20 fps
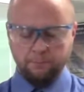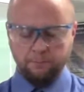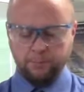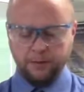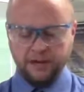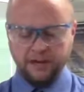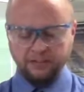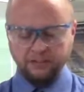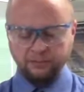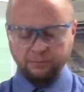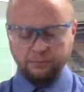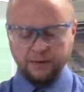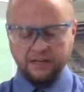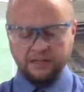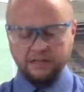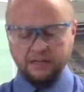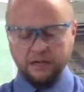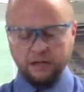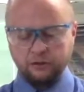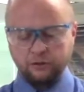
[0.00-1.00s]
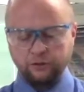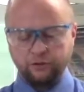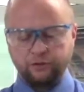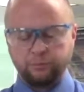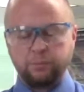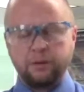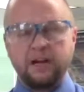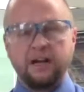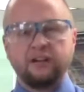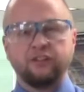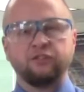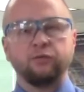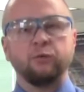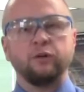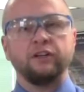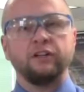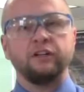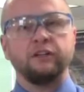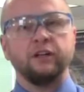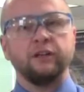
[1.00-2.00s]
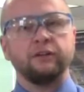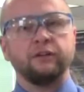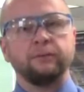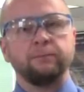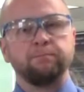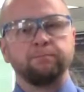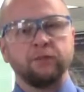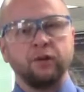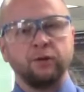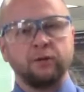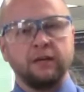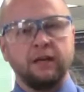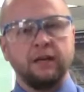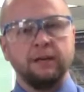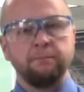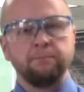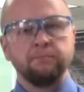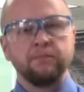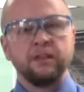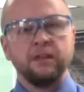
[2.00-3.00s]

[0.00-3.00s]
pass my knuckles past one another, okay?